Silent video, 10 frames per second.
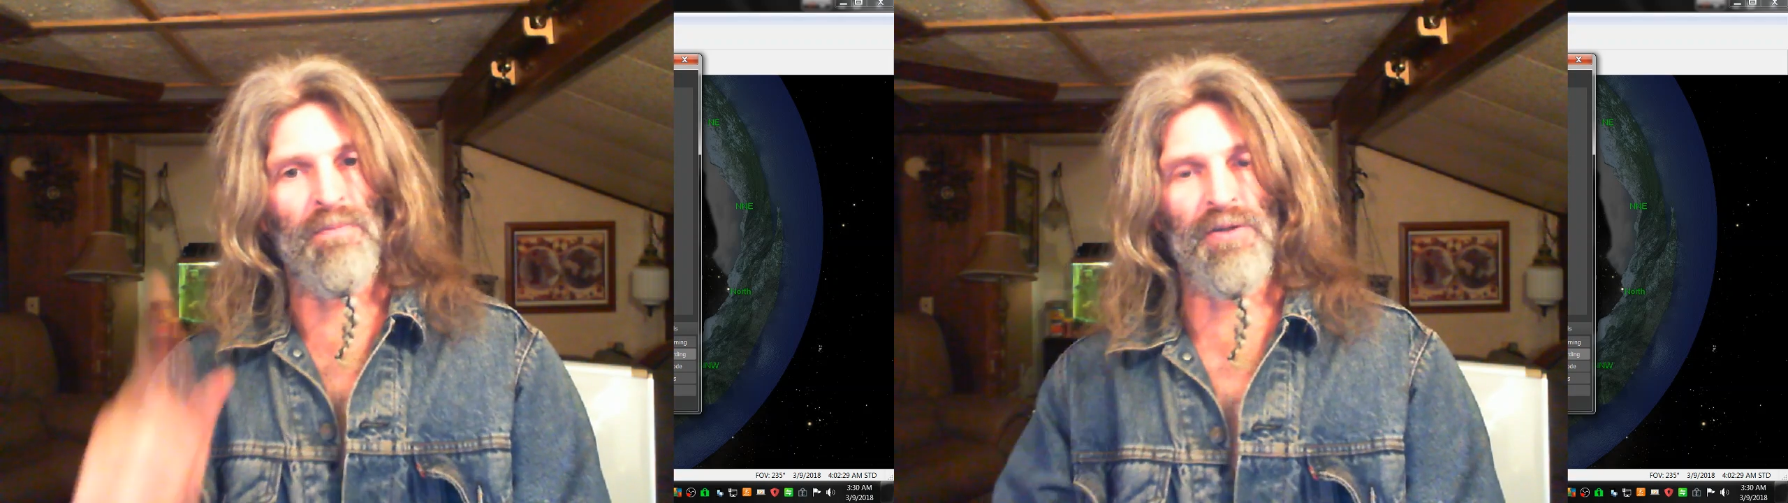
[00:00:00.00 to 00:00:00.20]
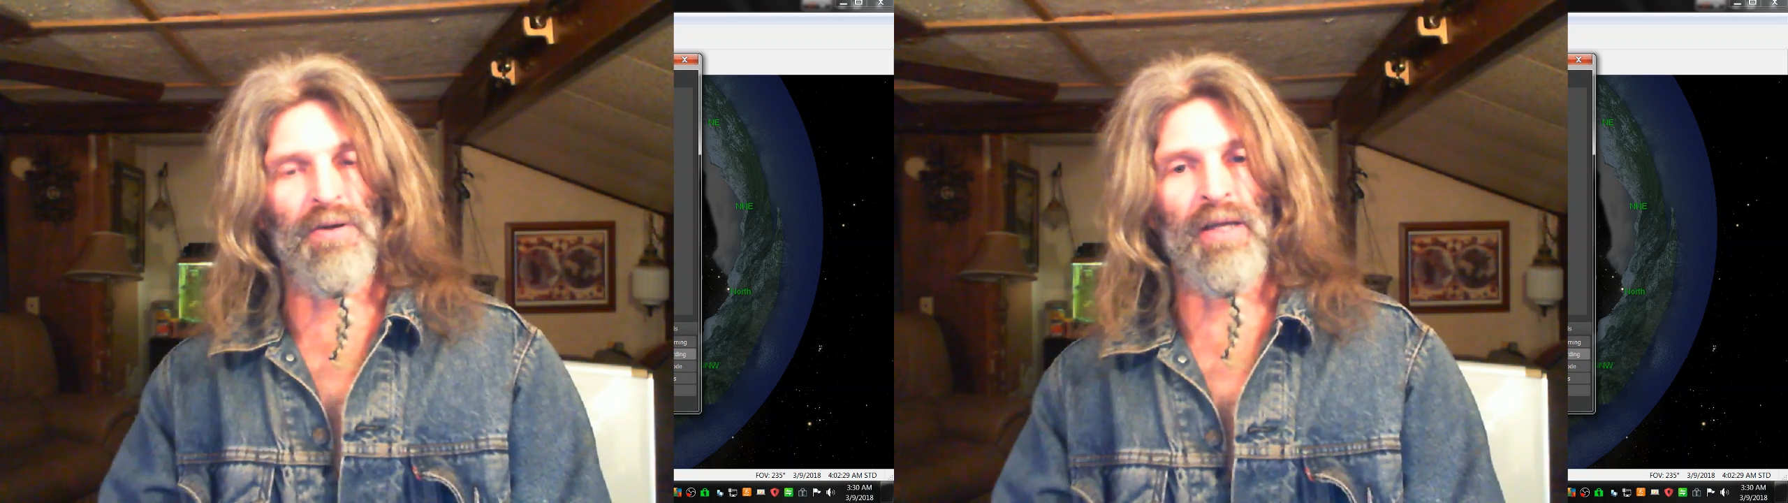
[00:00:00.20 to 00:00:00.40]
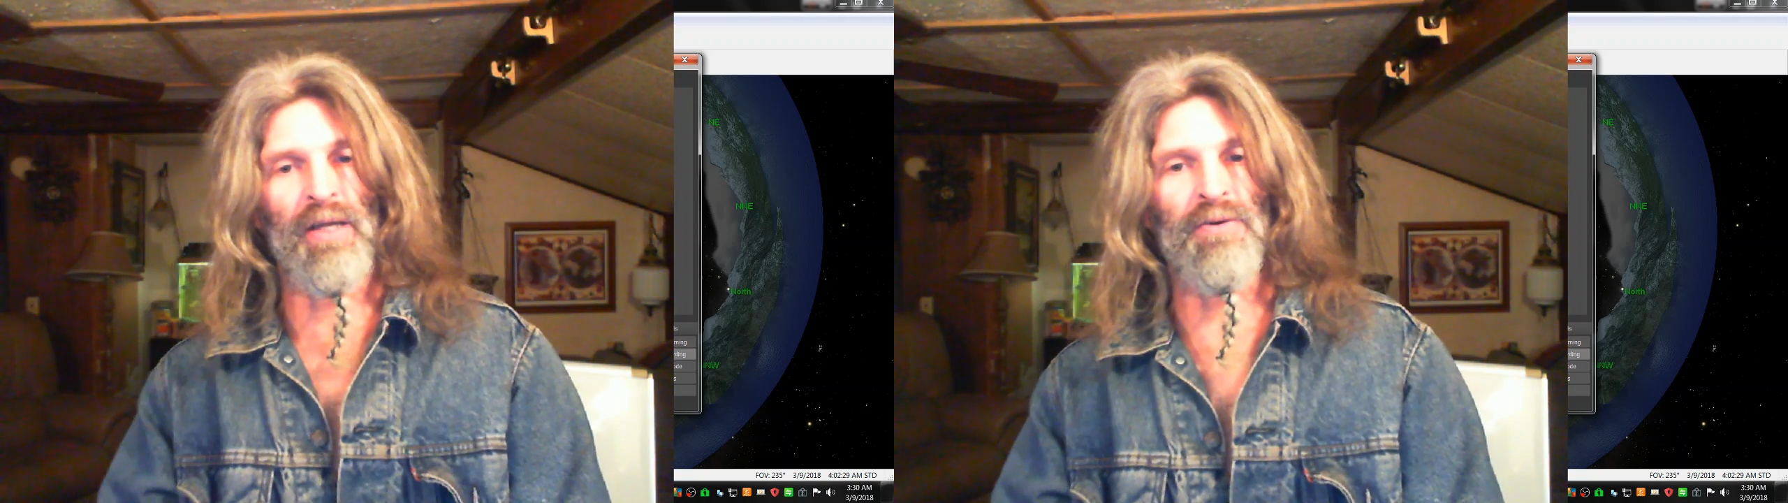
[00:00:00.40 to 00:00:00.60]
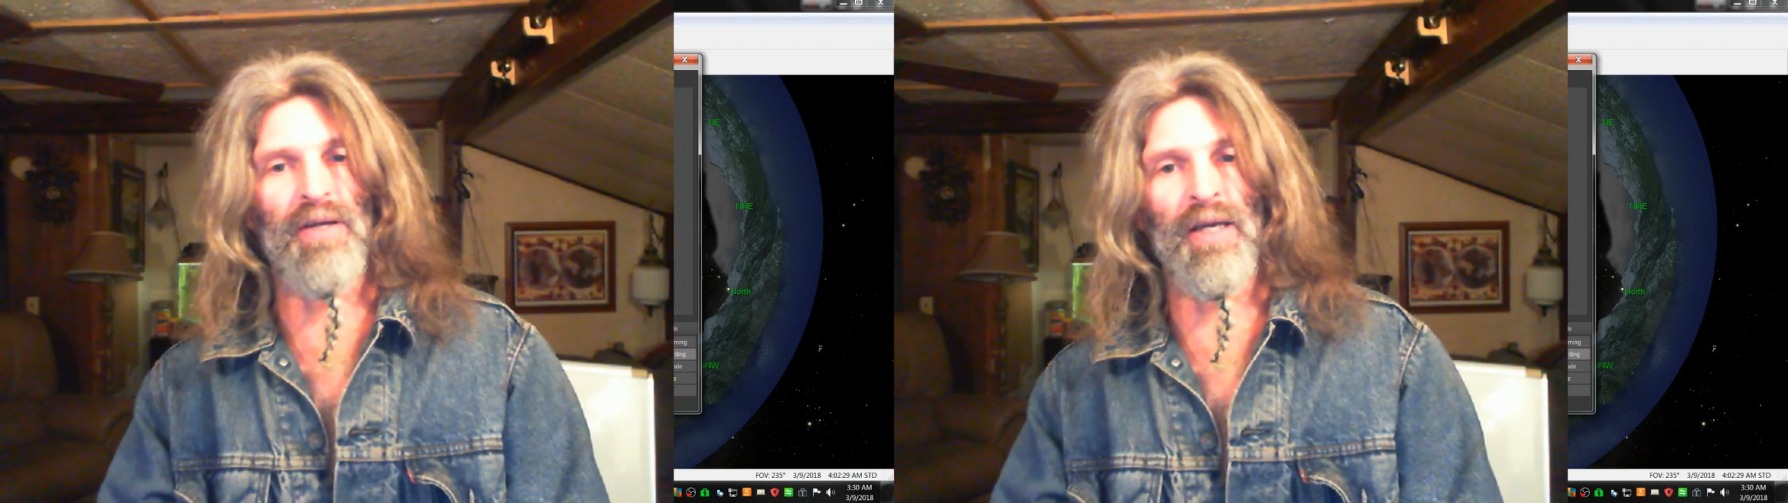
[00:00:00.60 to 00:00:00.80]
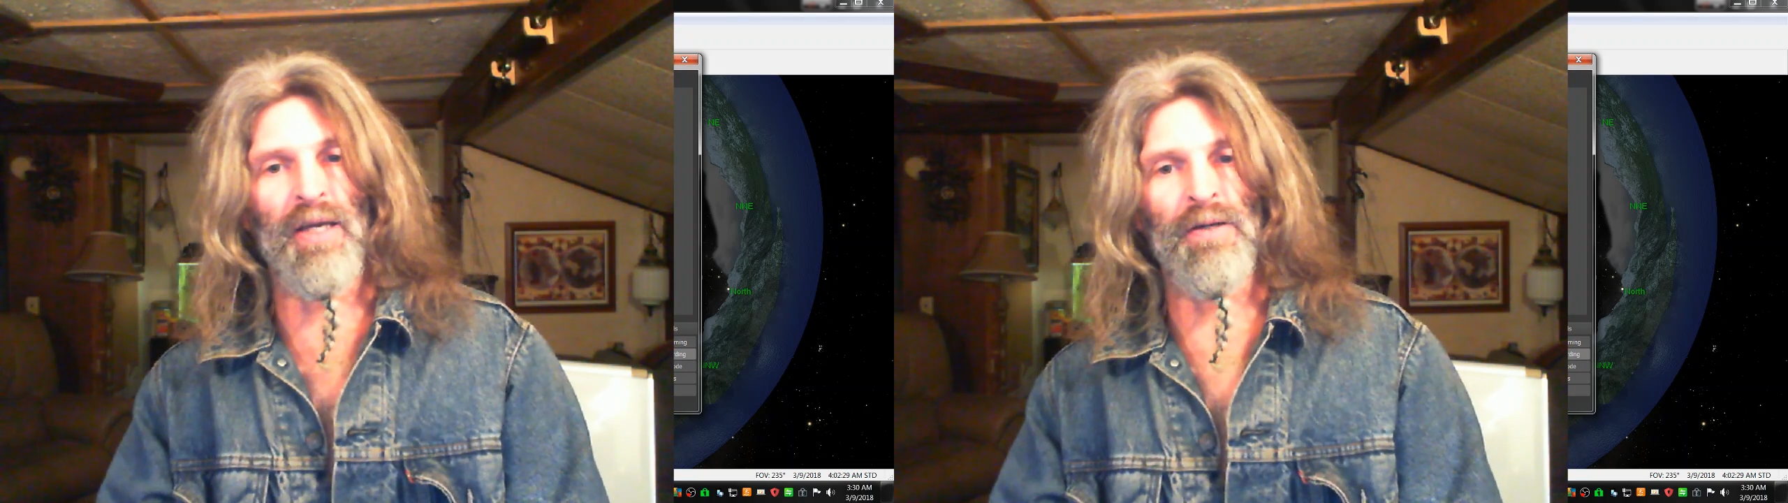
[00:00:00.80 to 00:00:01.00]
the great
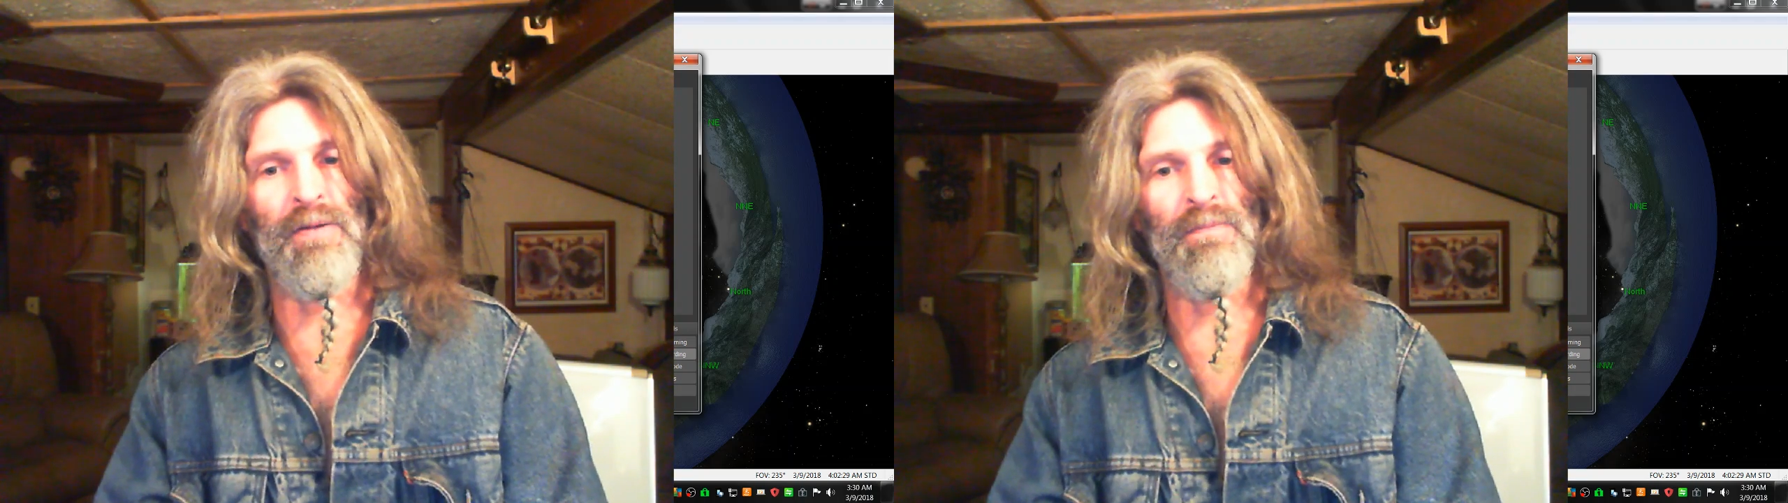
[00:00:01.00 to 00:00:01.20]
Creator.